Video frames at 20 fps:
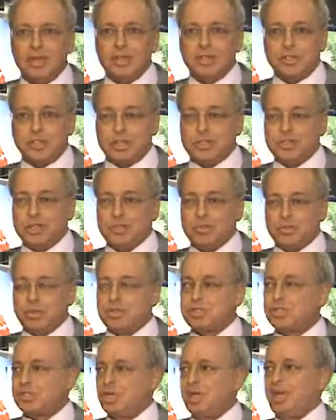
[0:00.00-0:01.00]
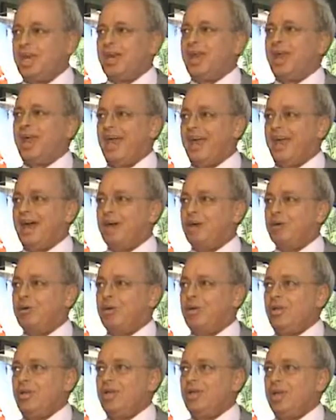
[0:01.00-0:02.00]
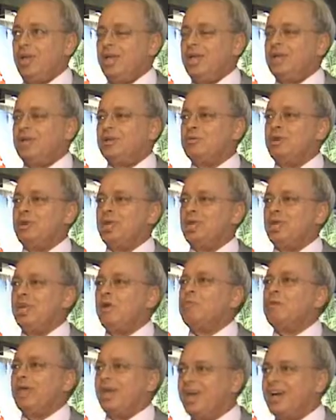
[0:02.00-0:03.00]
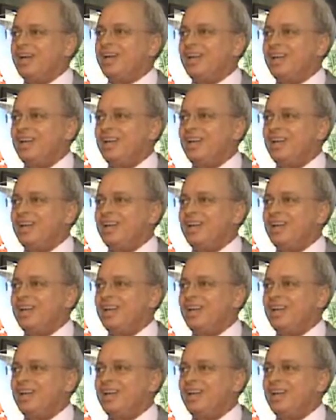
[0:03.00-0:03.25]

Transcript: Just as we're seeing now in Libya,